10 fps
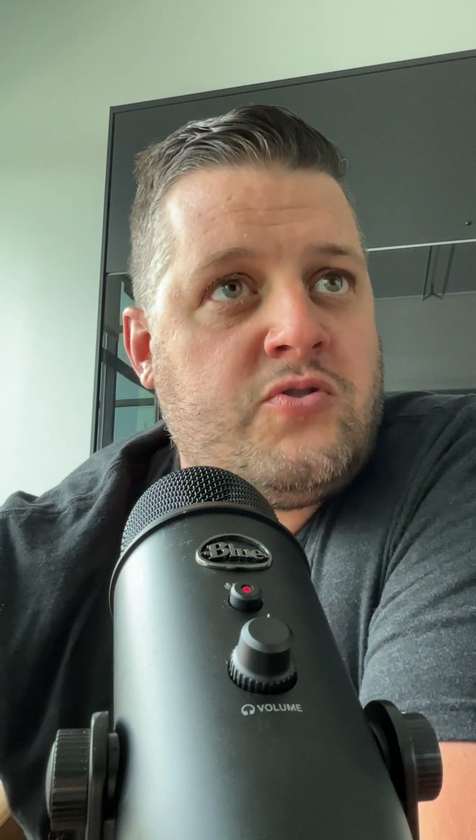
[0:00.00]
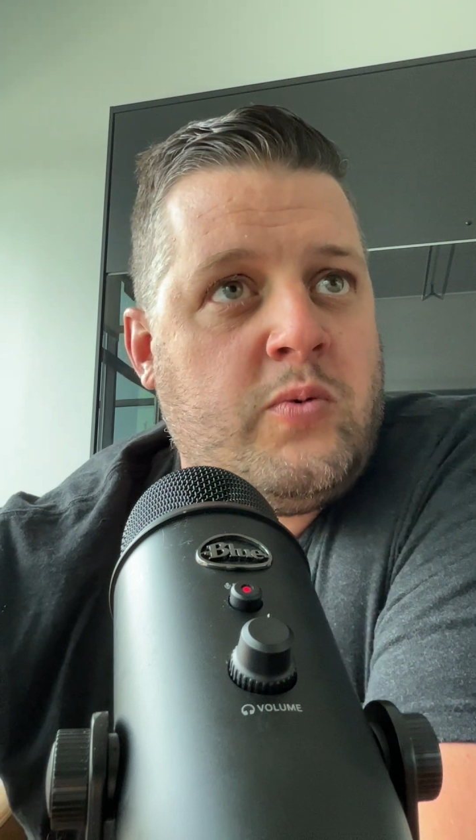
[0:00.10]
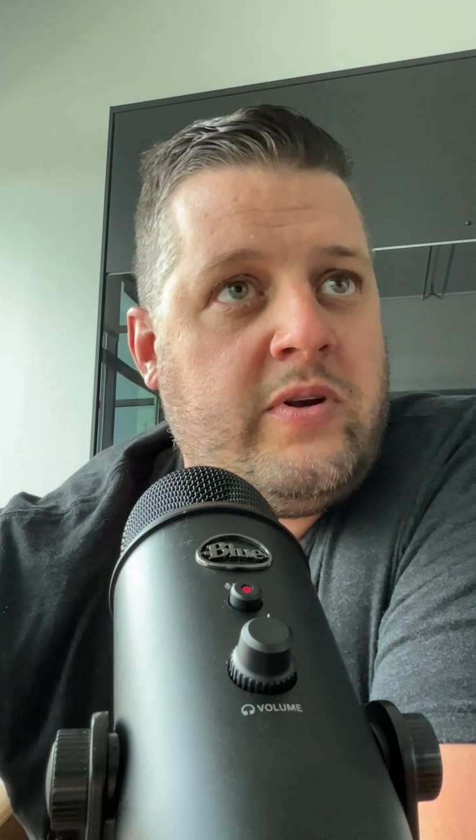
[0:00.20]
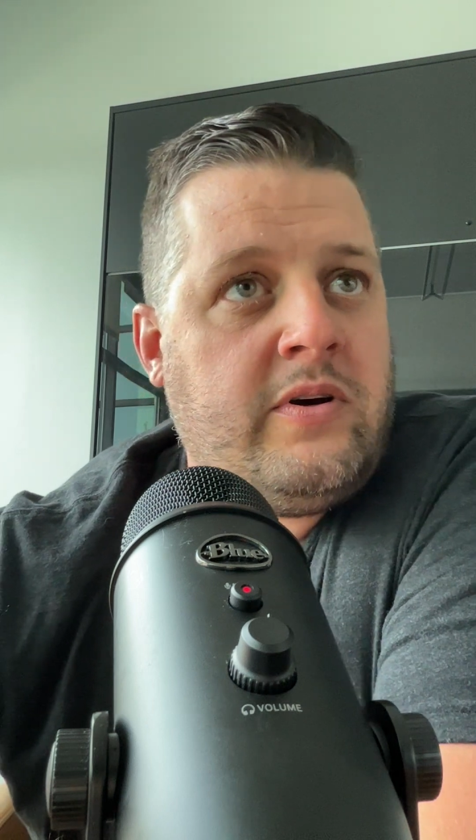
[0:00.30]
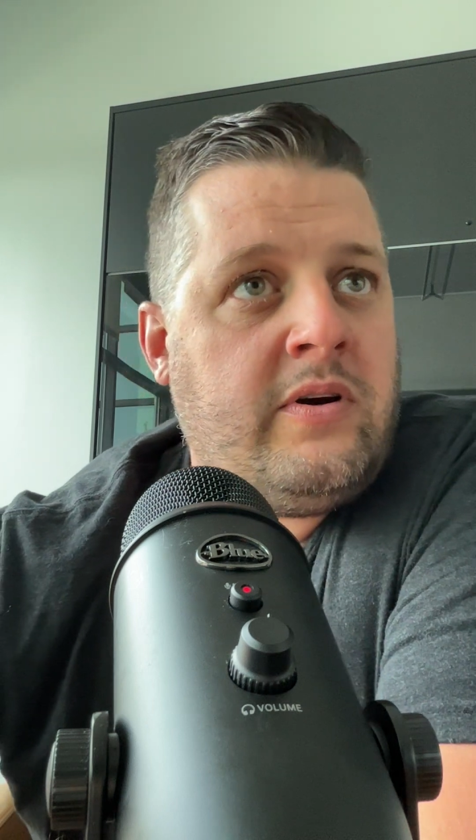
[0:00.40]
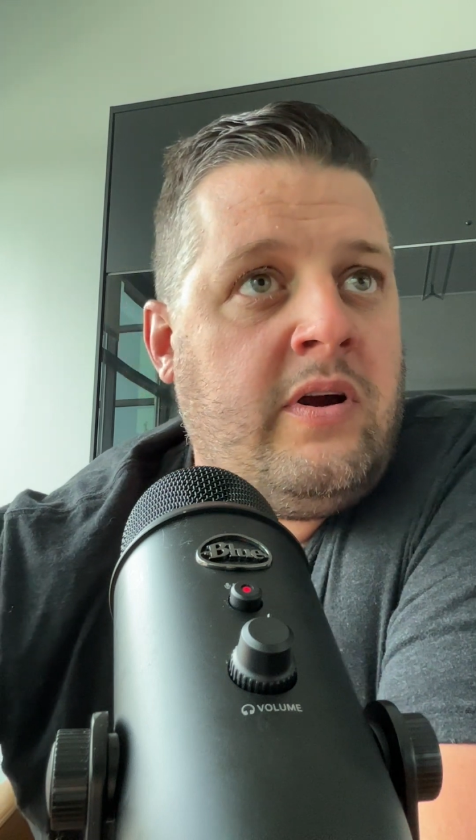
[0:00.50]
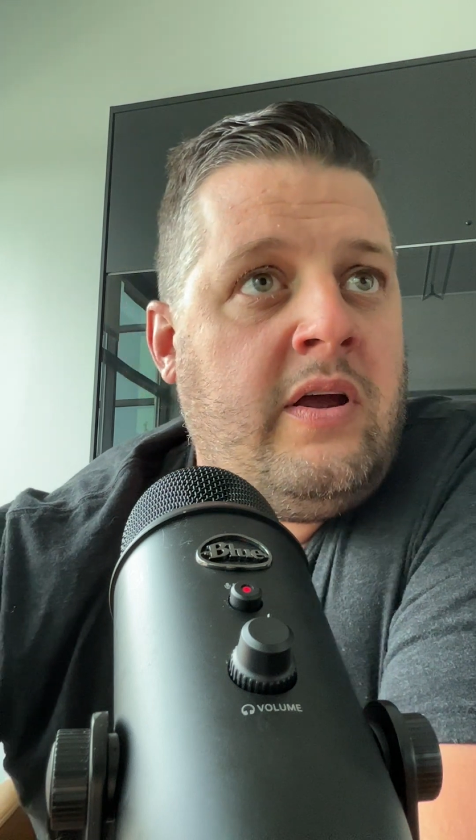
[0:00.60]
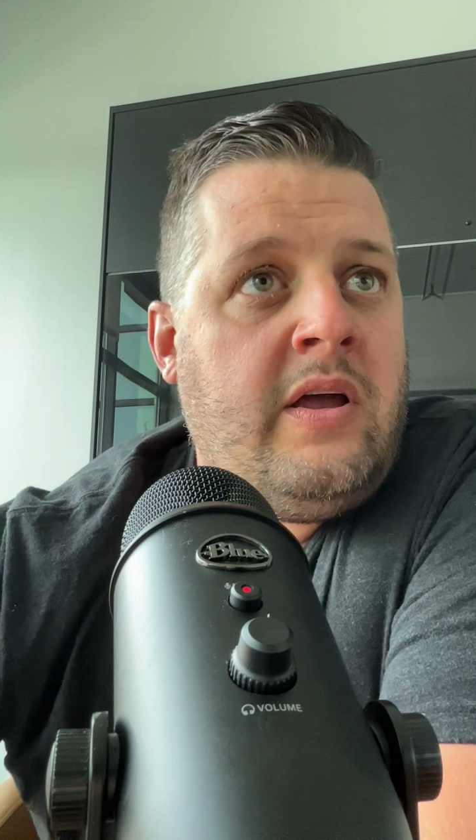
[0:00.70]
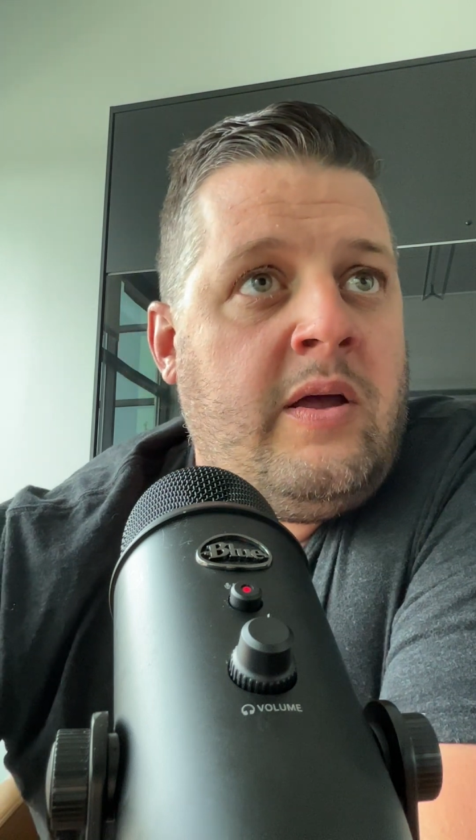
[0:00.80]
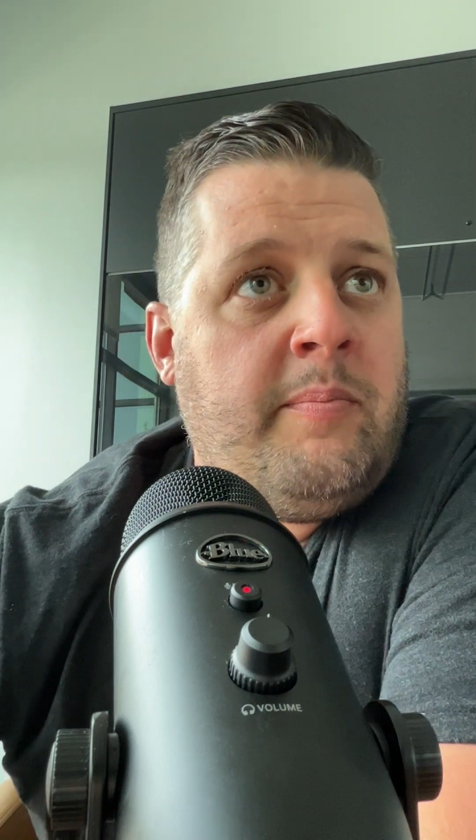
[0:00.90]
Twitter
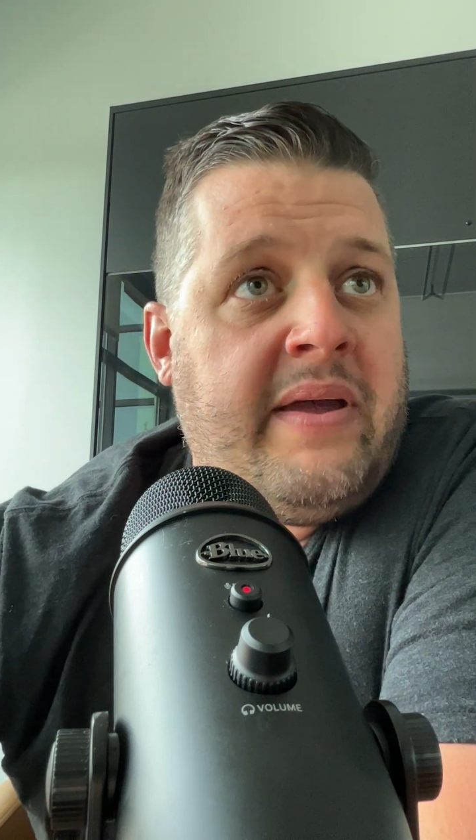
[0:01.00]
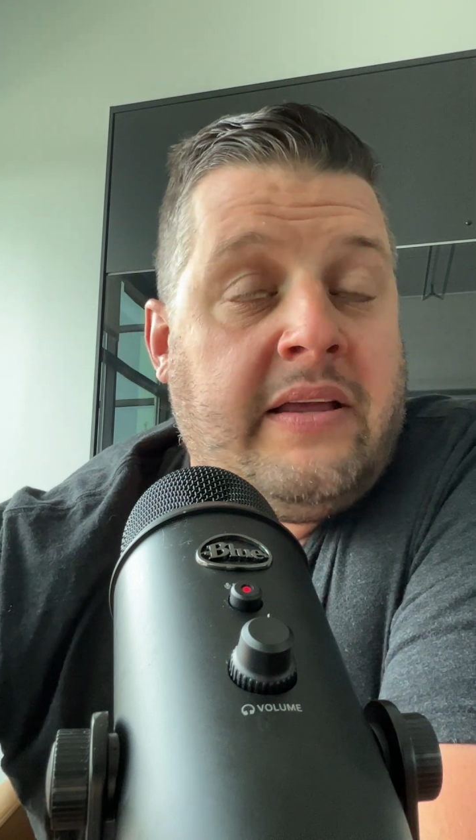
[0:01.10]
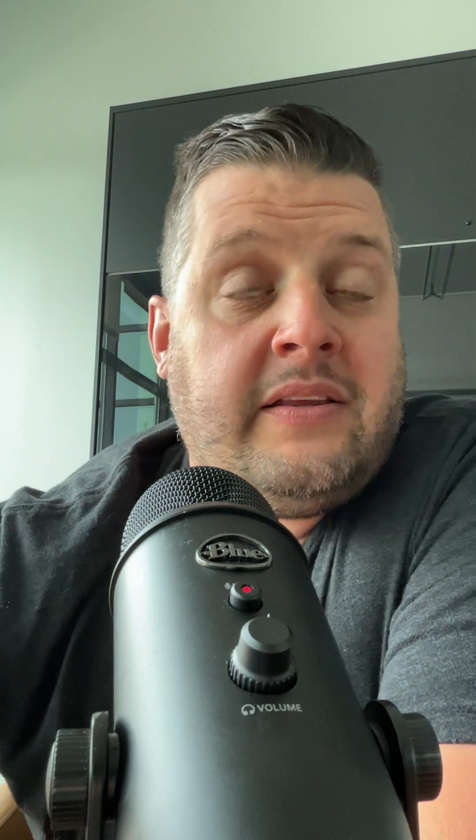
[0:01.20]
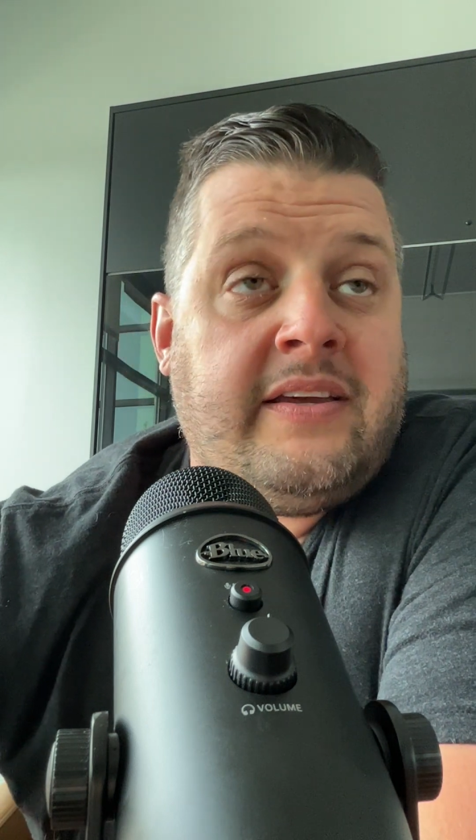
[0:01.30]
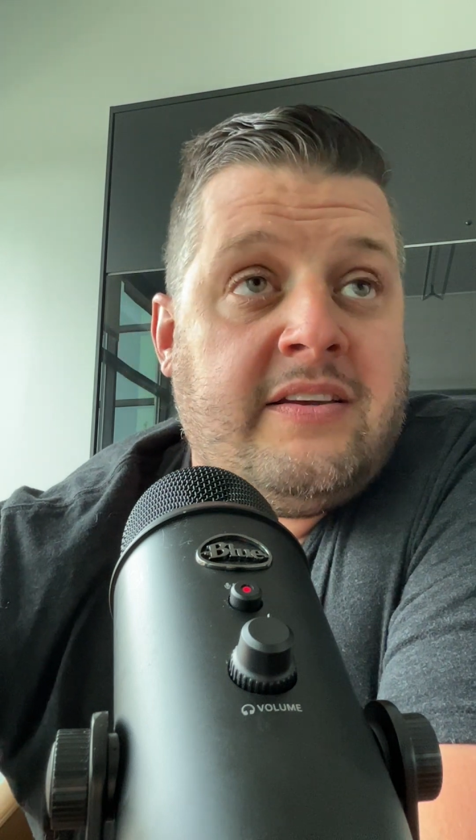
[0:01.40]
mainly